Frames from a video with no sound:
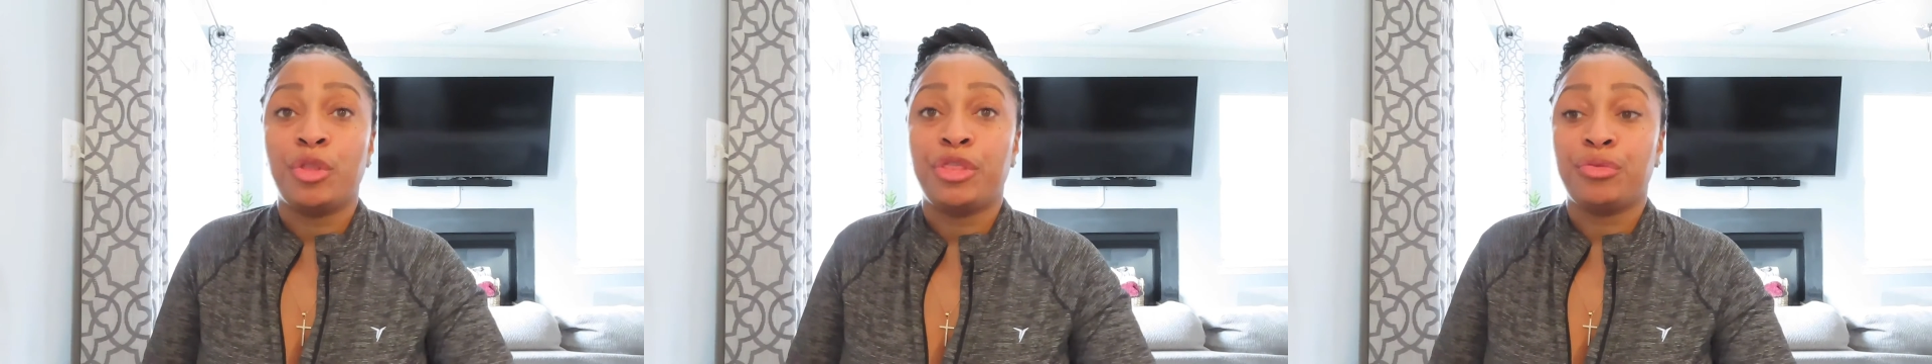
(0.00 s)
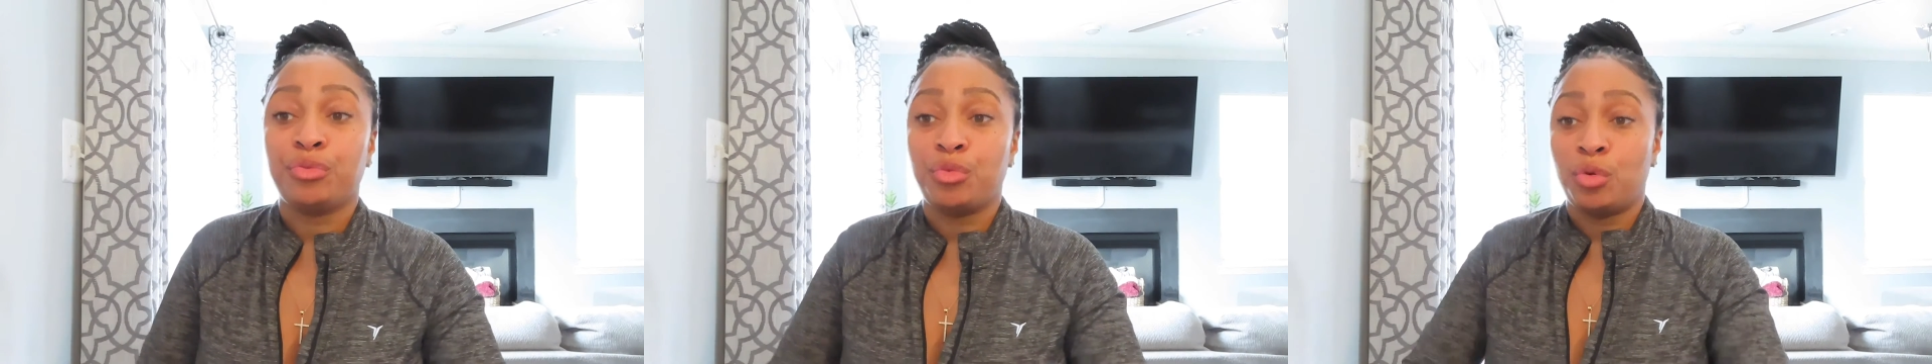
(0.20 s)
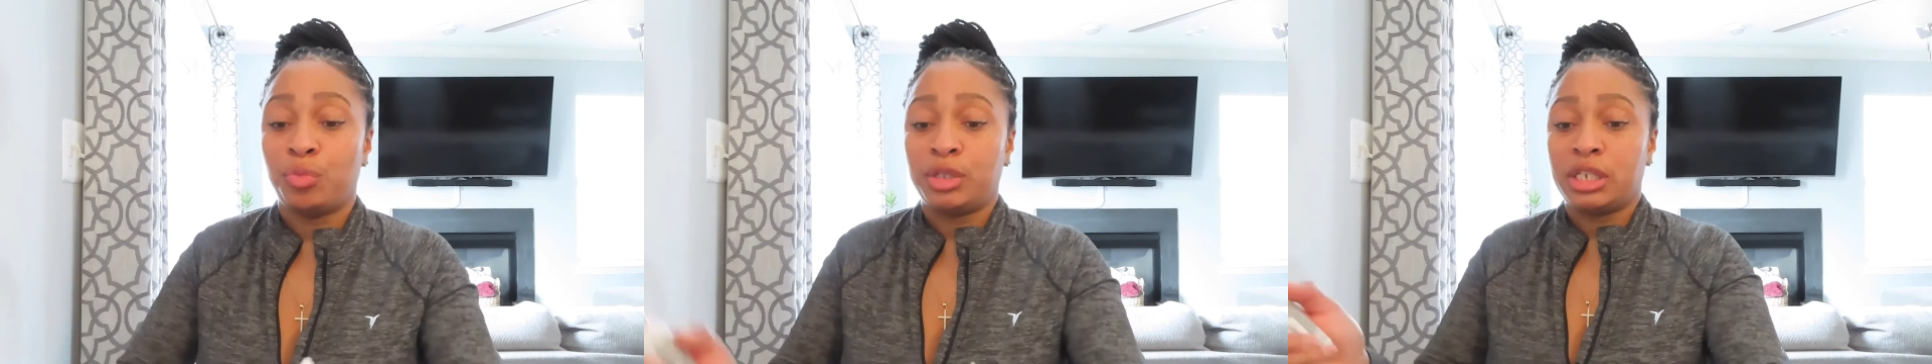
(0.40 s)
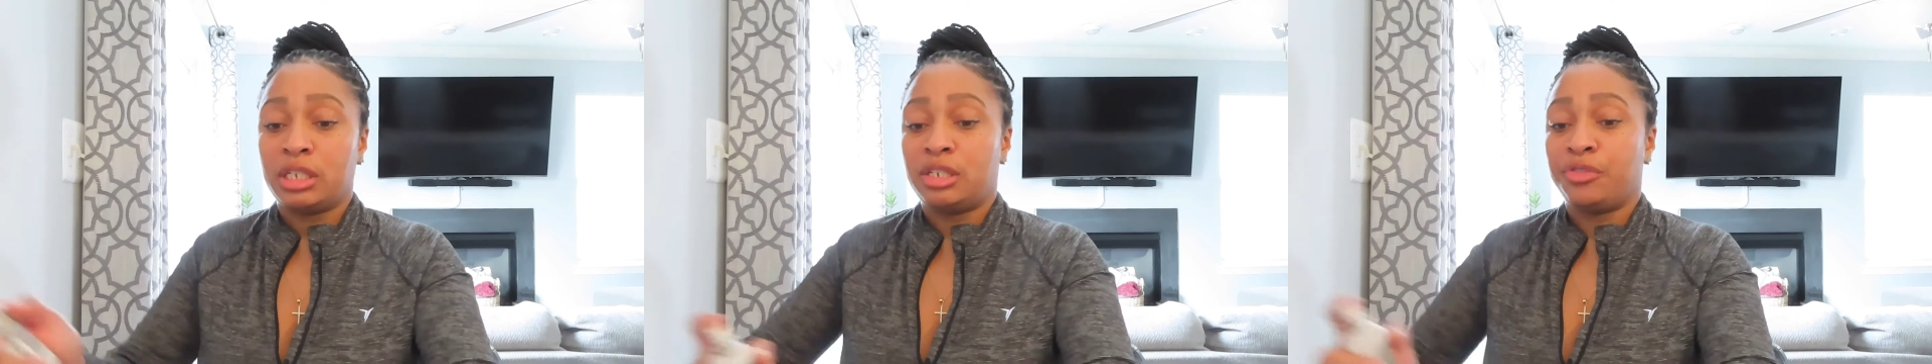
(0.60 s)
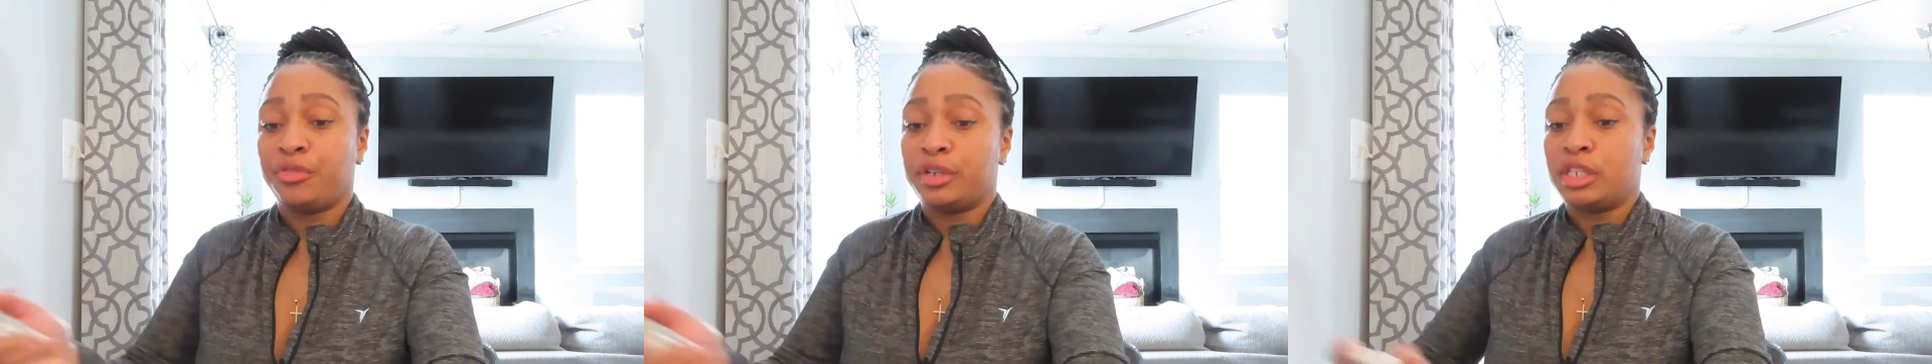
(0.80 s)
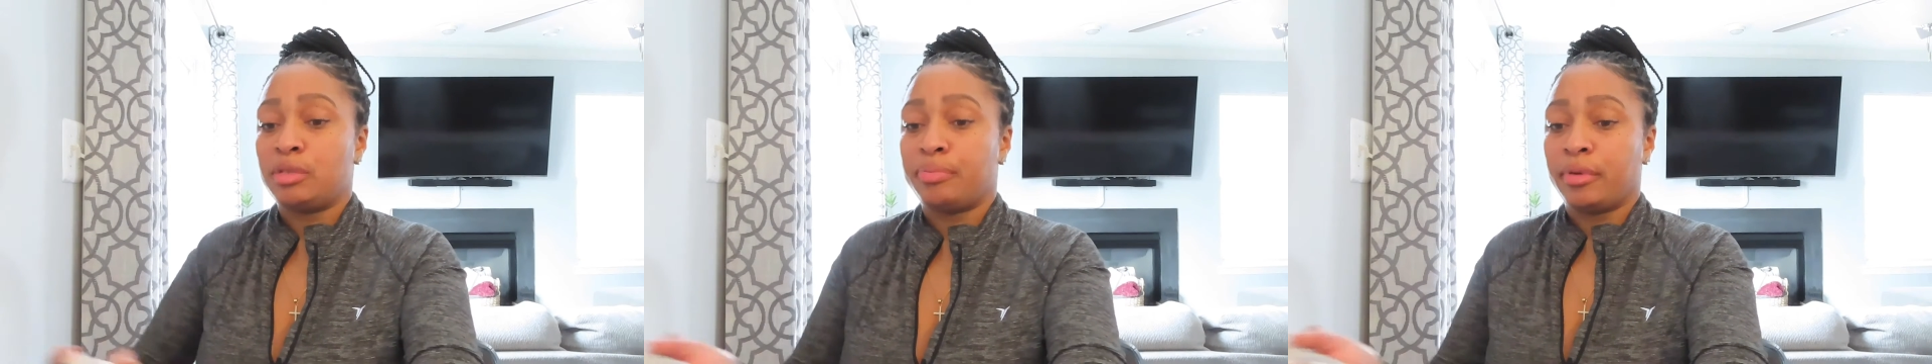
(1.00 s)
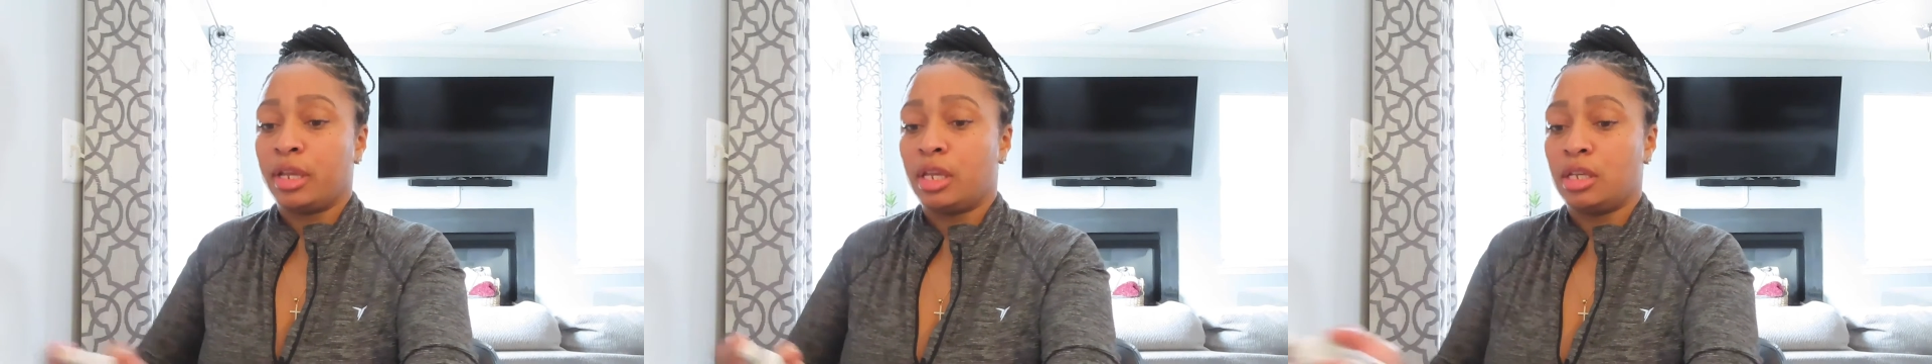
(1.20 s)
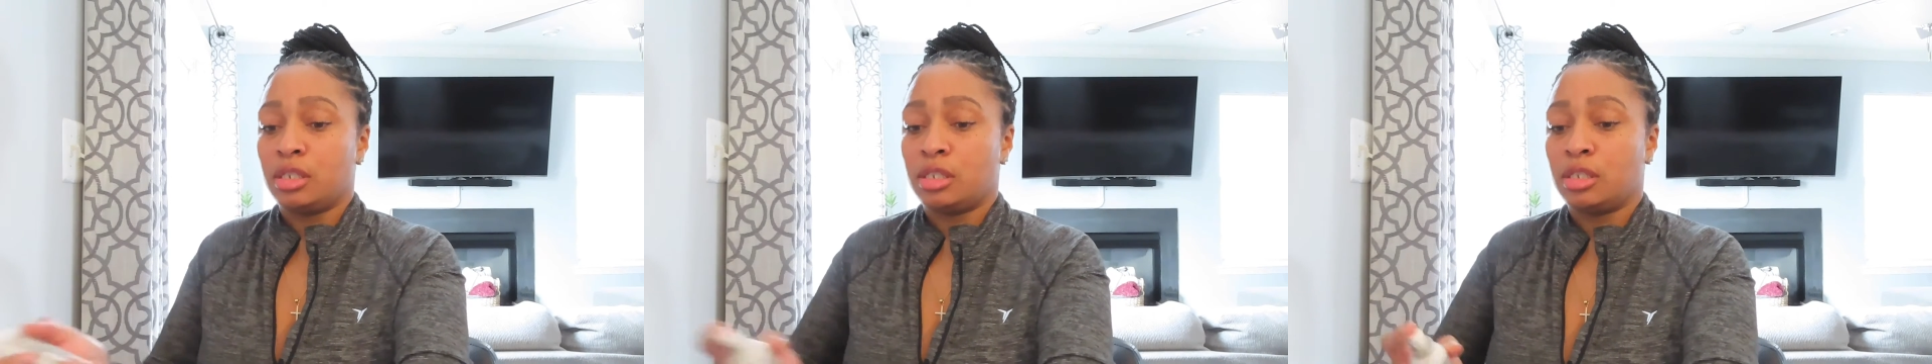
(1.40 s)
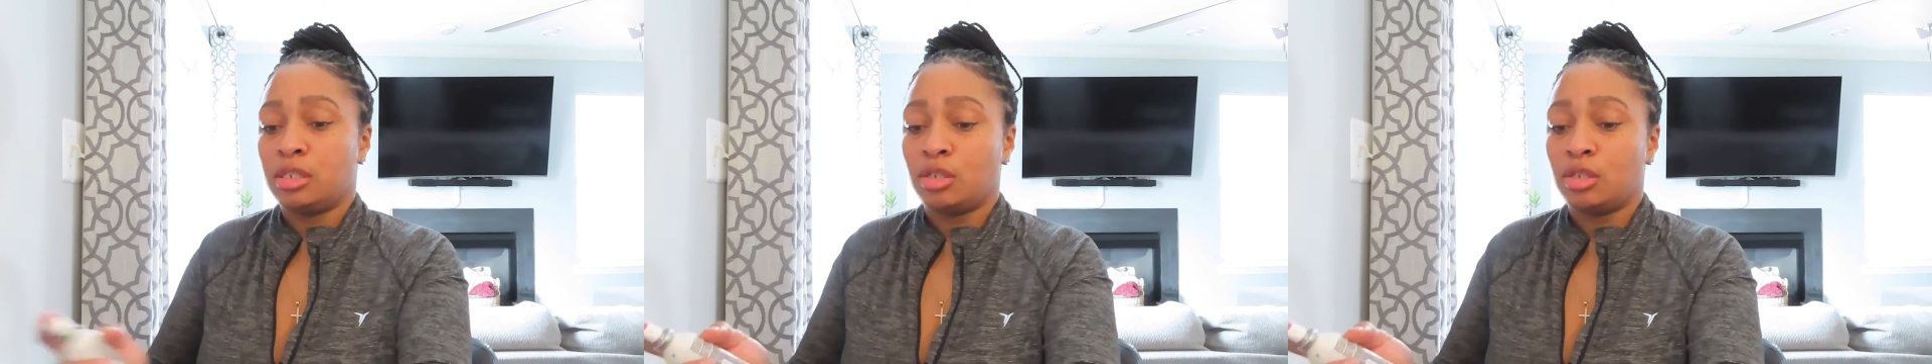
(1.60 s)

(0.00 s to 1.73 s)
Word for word: through it with the different sprays.